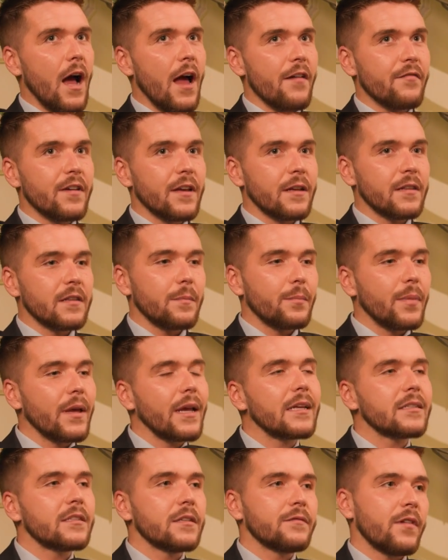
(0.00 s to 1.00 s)
I think the
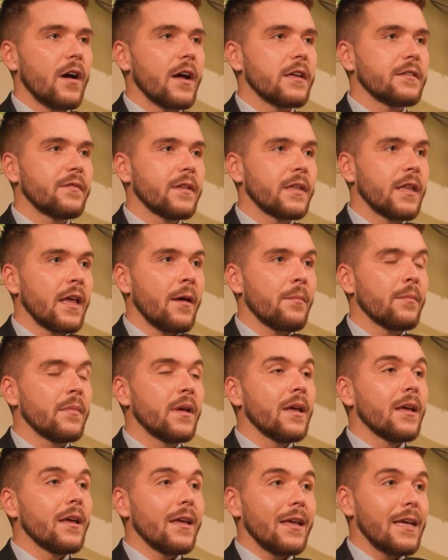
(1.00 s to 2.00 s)
biggest advice for them
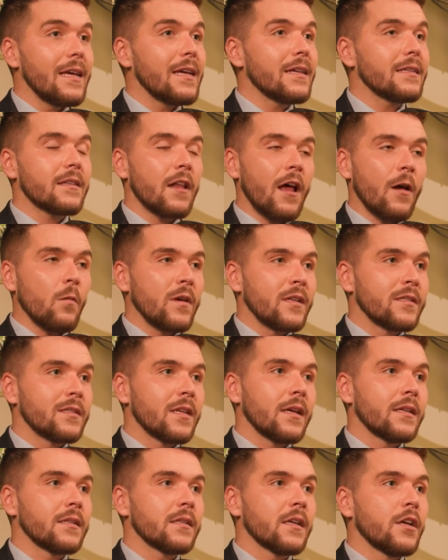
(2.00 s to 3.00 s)
is, like we
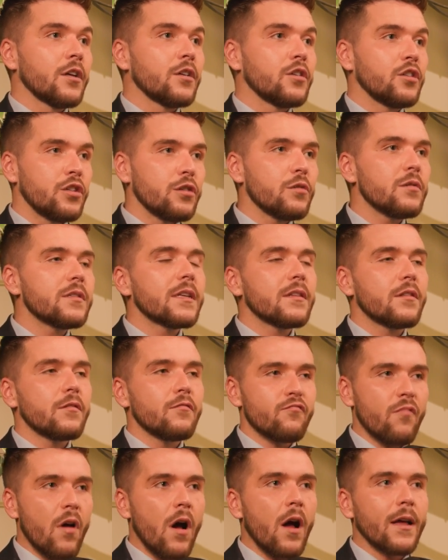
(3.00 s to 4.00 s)
said, choosing
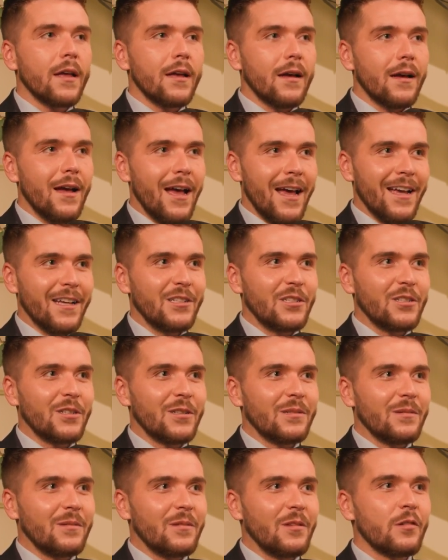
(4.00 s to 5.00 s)
the right
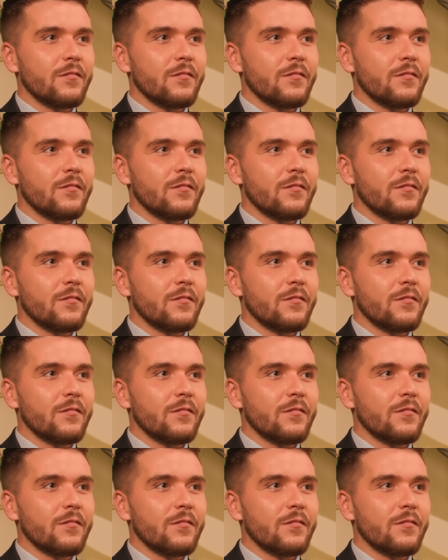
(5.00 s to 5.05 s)
agent.